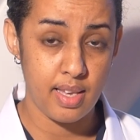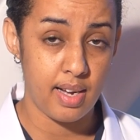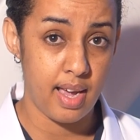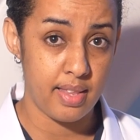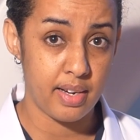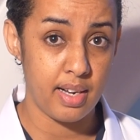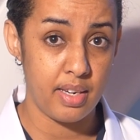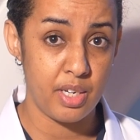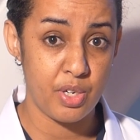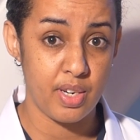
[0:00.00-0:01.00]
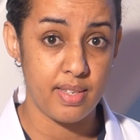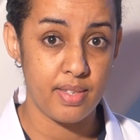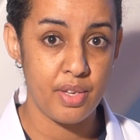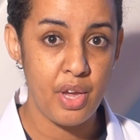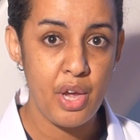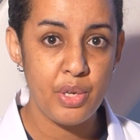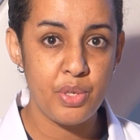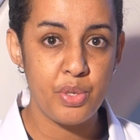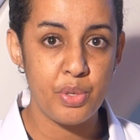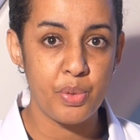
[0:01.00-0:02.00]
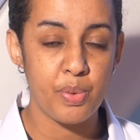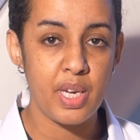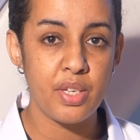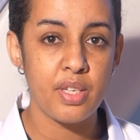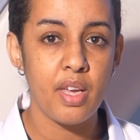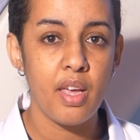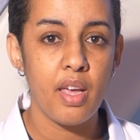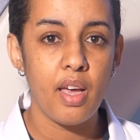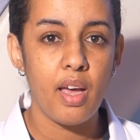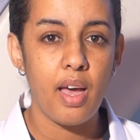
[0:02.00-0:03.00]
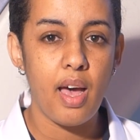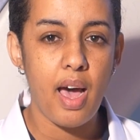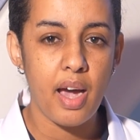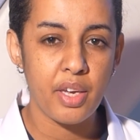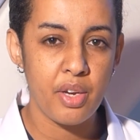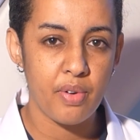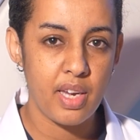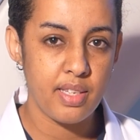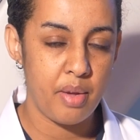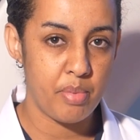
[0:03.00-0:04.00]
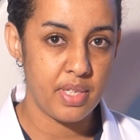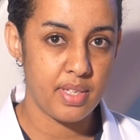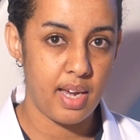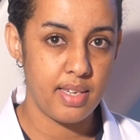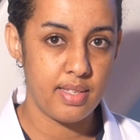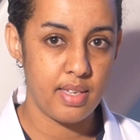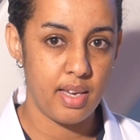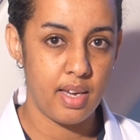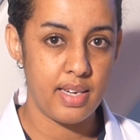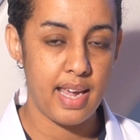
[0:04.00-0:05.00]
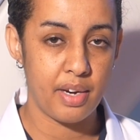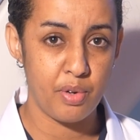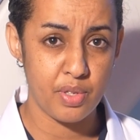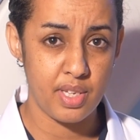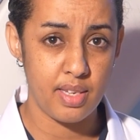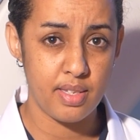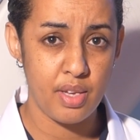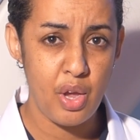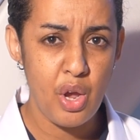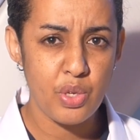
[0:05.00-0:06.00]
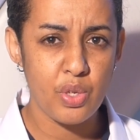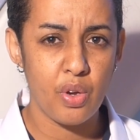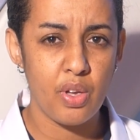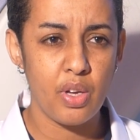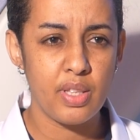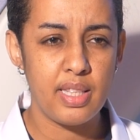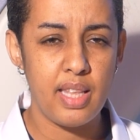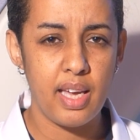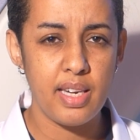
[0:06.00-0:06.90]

and other clinicians to reach accurate and precise diagnosis. So the